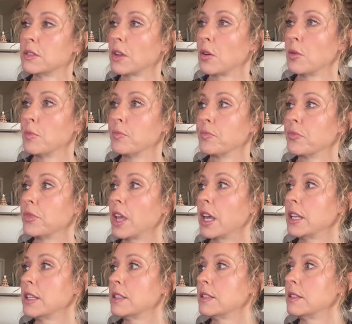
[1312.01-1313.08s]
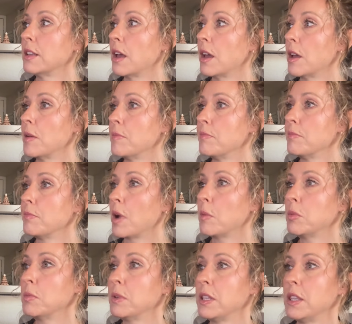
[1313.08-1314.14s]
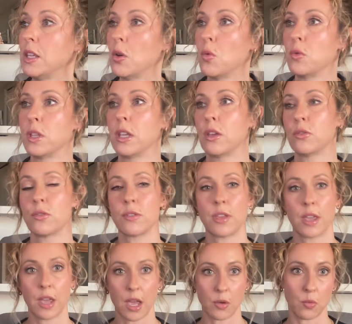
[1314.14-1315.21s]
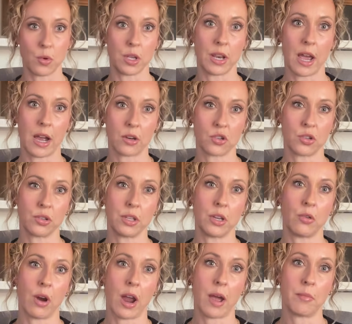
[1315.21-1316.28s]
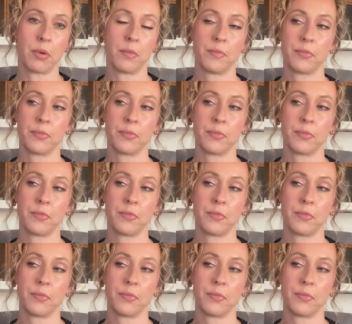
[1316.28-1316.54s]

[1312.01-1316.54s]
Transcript: So that is probably the only other thing I would actually grab.